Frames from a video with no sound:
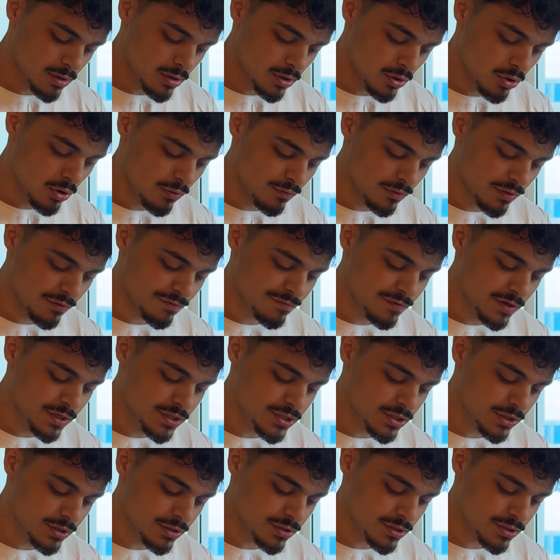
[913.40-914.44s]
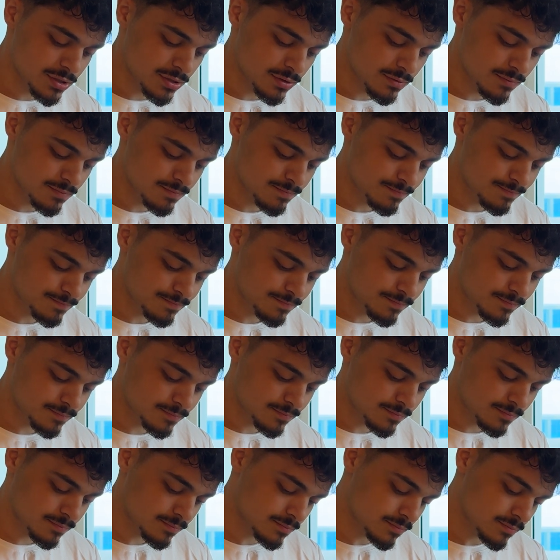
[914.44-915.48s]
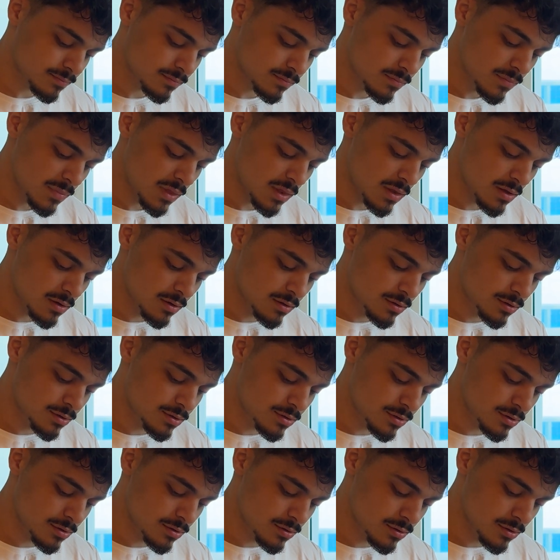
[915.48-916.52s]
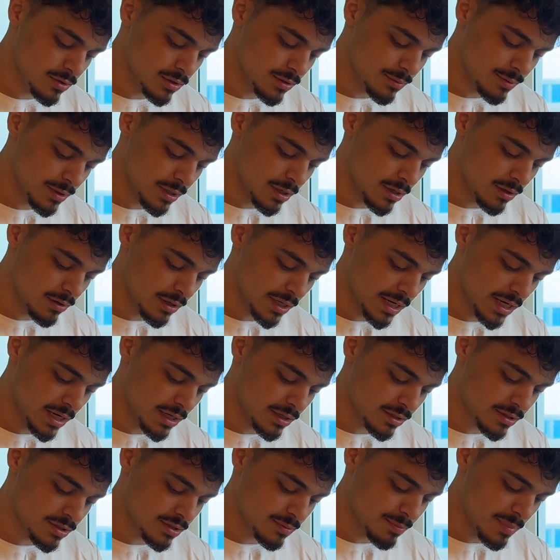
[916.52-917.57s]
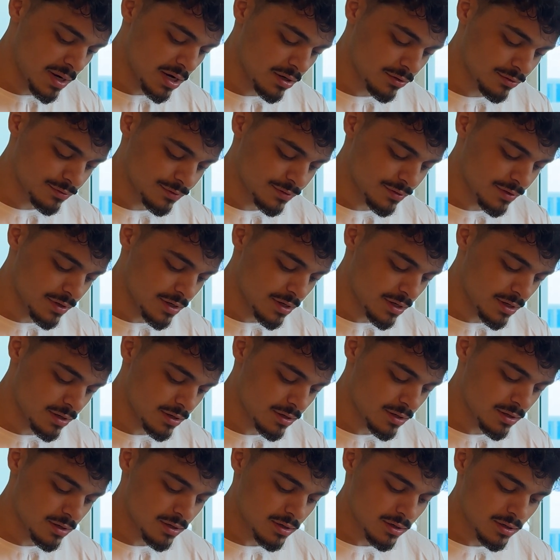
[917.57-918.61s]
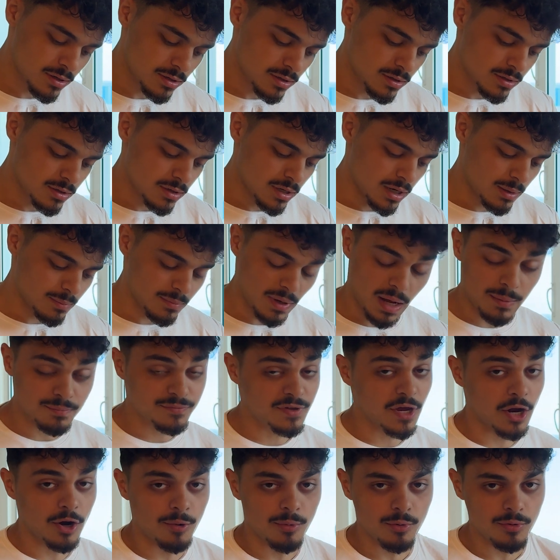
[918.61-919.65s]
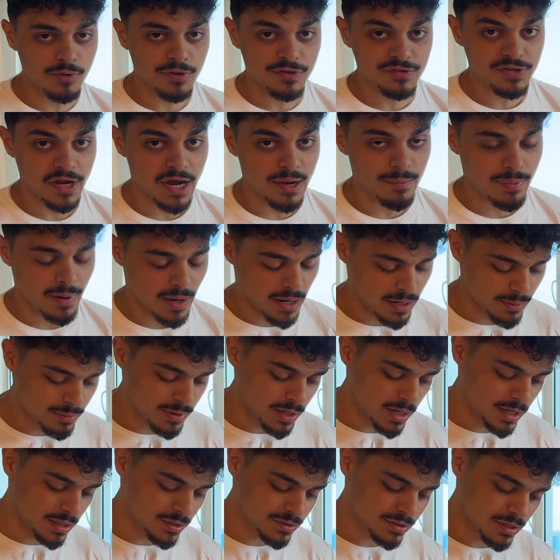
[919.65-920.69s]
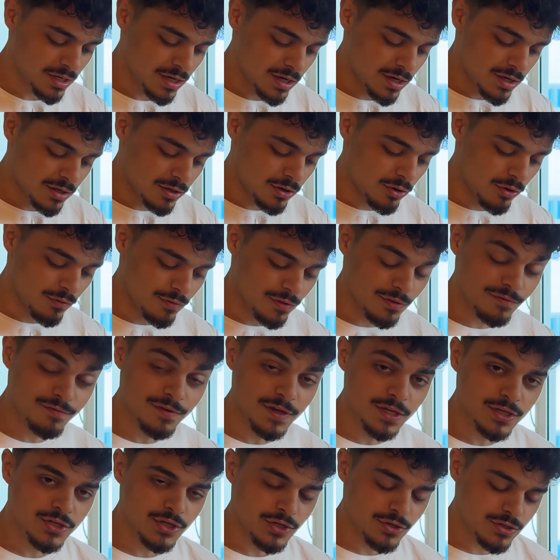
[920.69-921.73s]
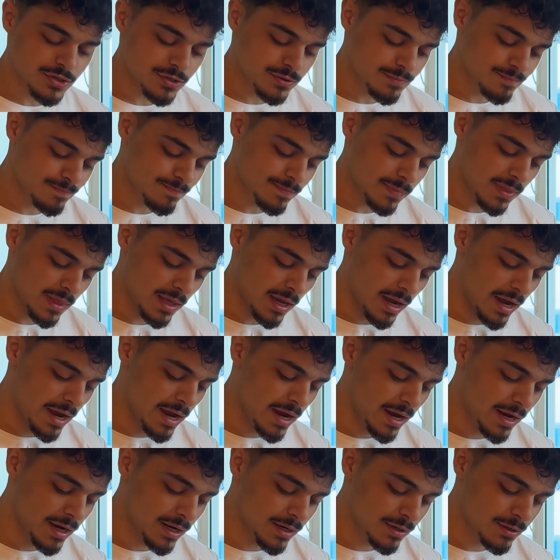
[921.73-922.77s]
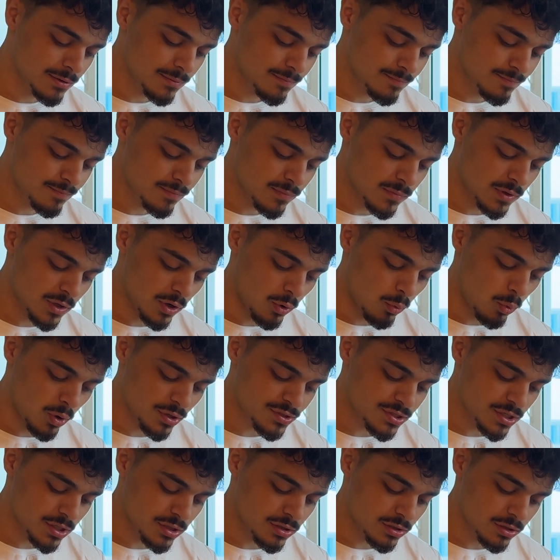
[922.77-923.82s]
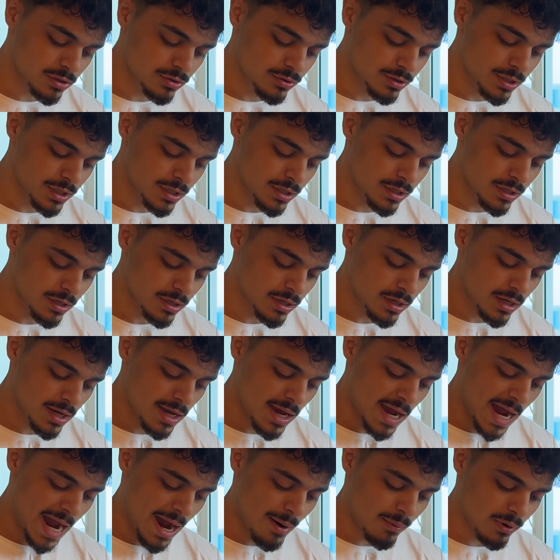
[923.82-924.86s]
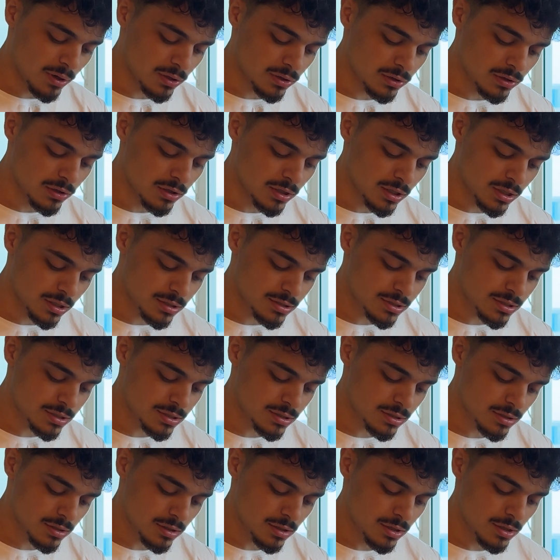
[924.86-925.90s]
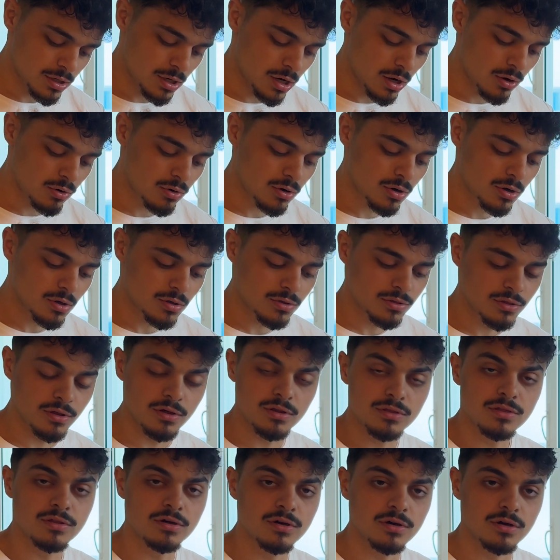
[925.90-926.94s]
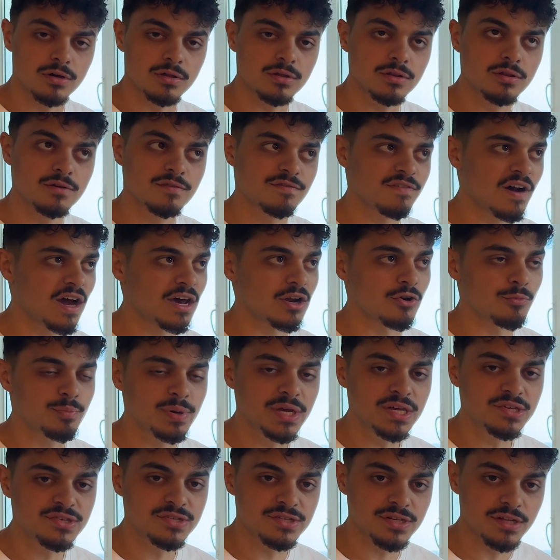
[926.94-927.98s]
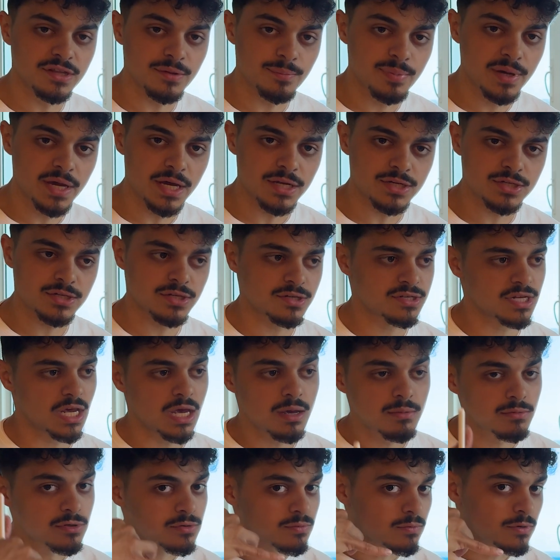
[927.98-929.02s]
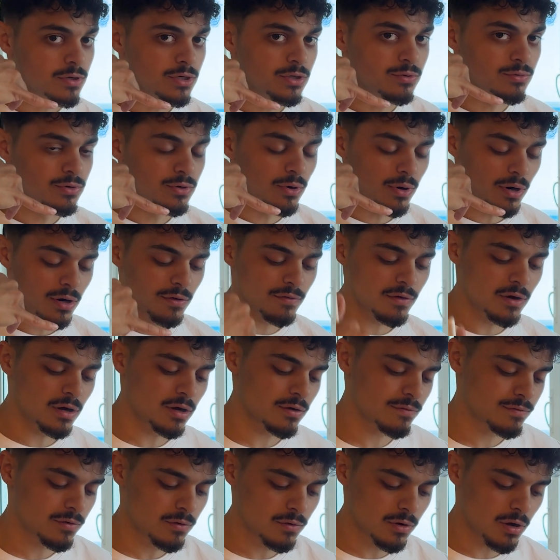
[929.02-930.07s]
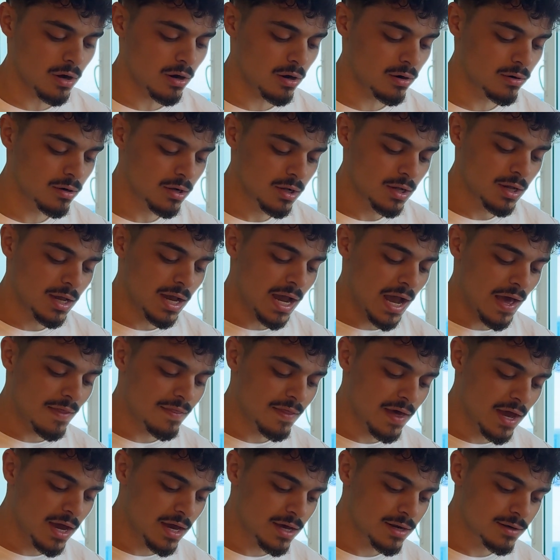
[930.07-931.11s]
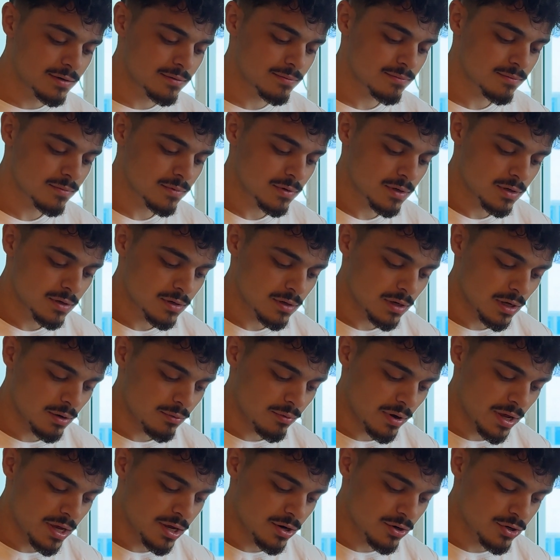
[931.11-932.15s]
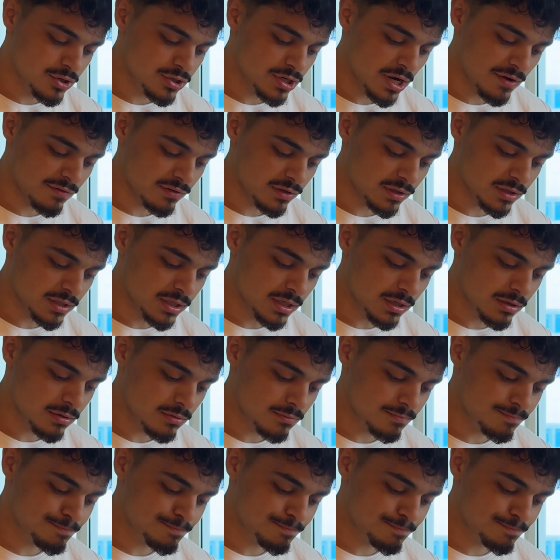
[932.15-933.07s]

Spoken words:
Go over the features. There we go. I can't spell today. I'm terrible with this iPad, I'll be honest. Go over the features and, what's included, how it looks, the final pieces of the pitch, the same as what you do on a phone call. And then, right here, you should have a link.